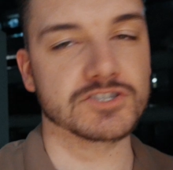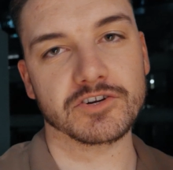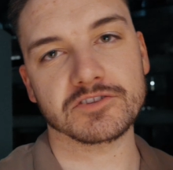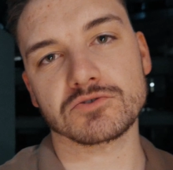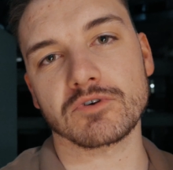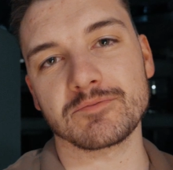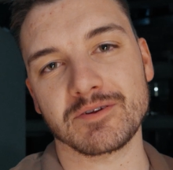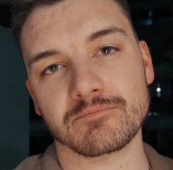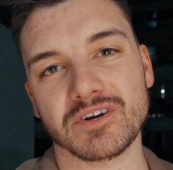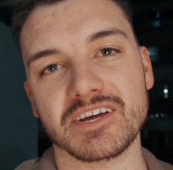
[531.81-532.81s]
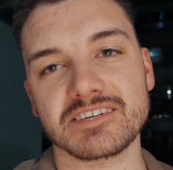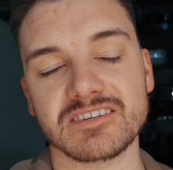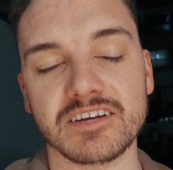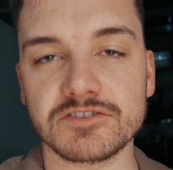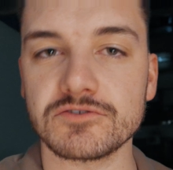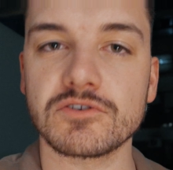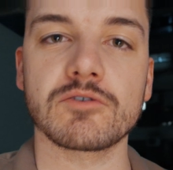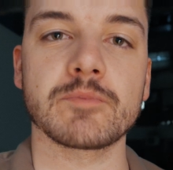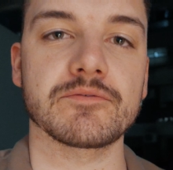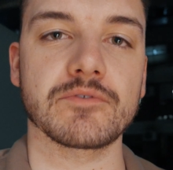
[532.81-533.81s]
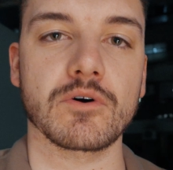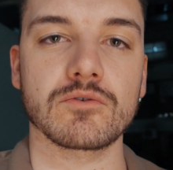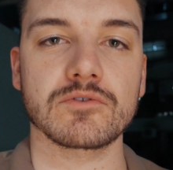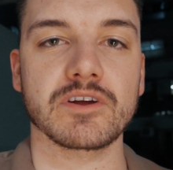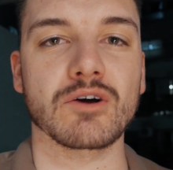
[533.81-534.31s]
During 20-minute breaks, I do go on my phone.